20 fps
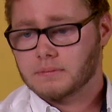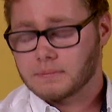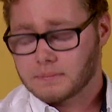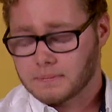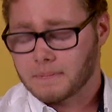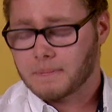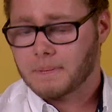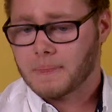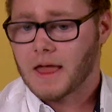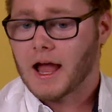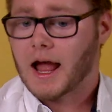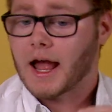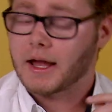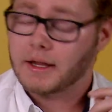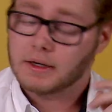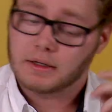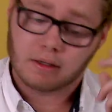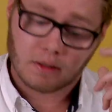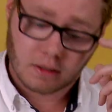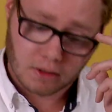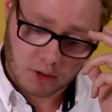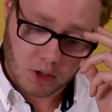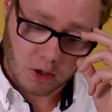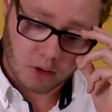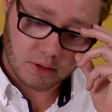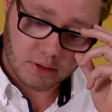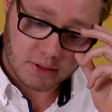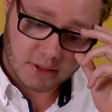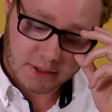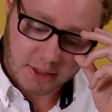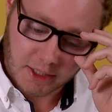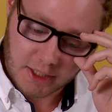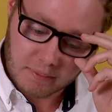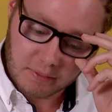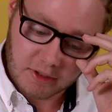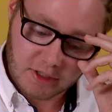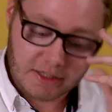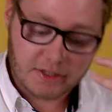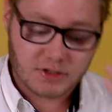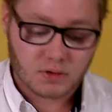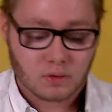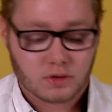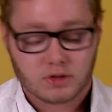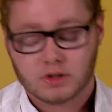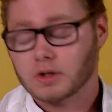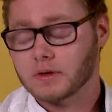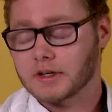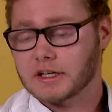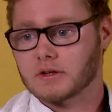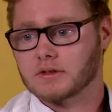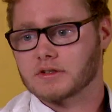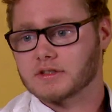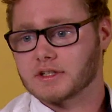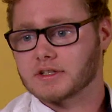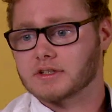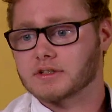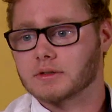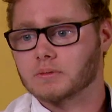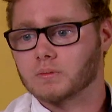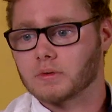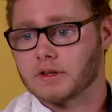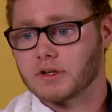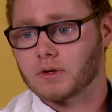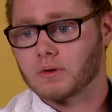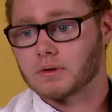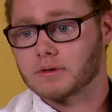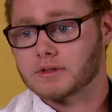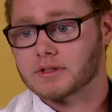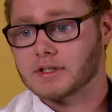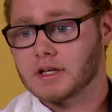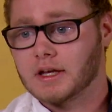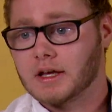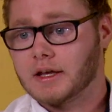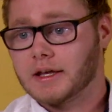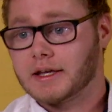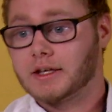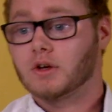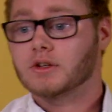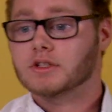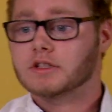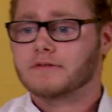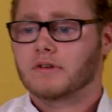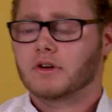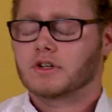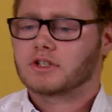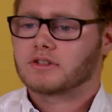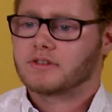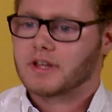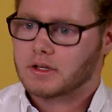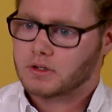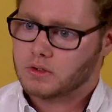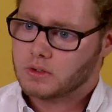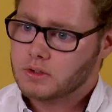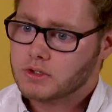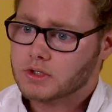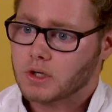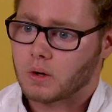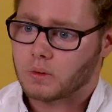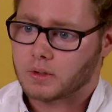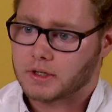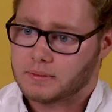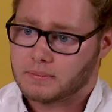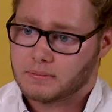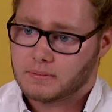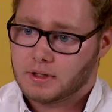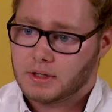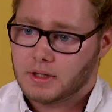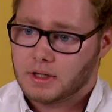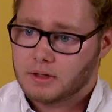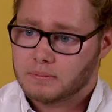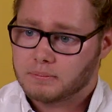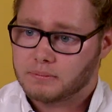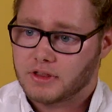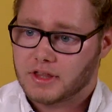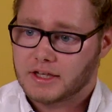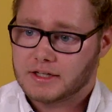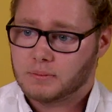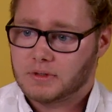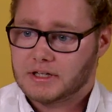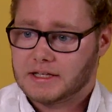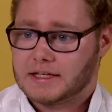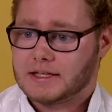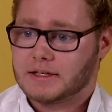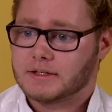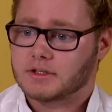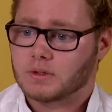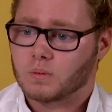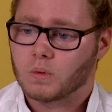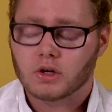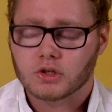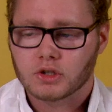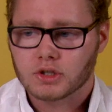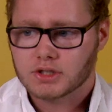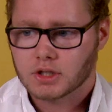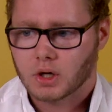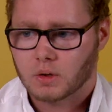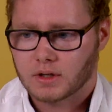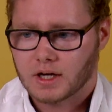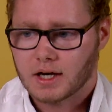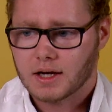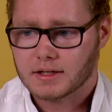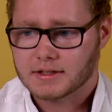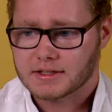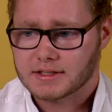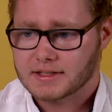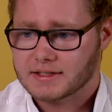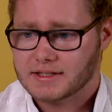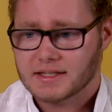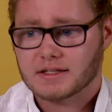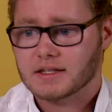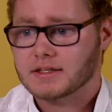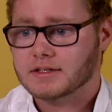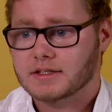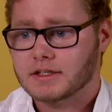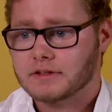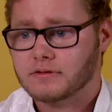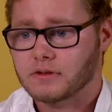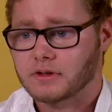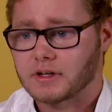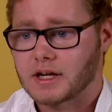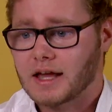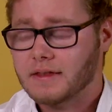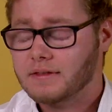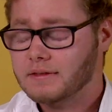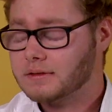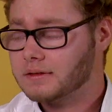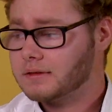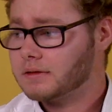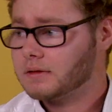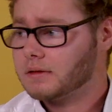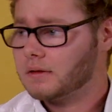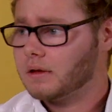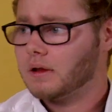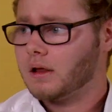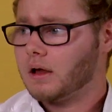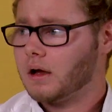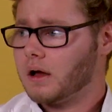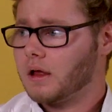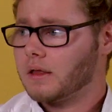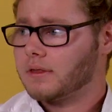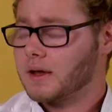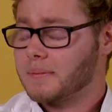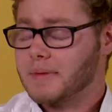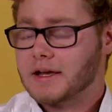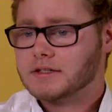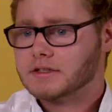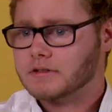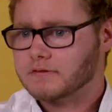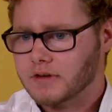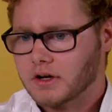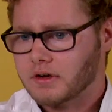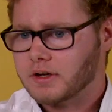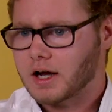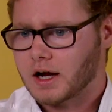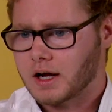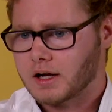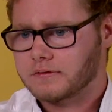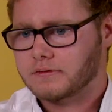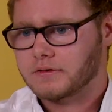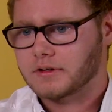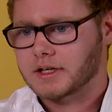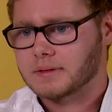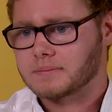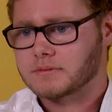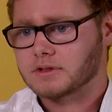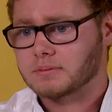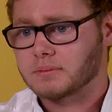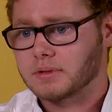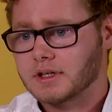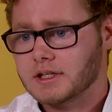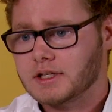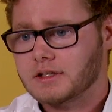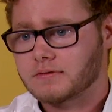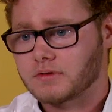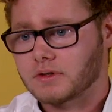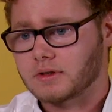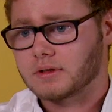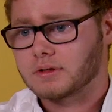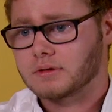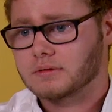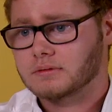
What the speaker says: Mm-hmm. And Connor's statement is also inconsistent with yours. He knows the version that you told him, but then when he hears the one you told us, he says it's different, and that makes it very hard for him to believe you.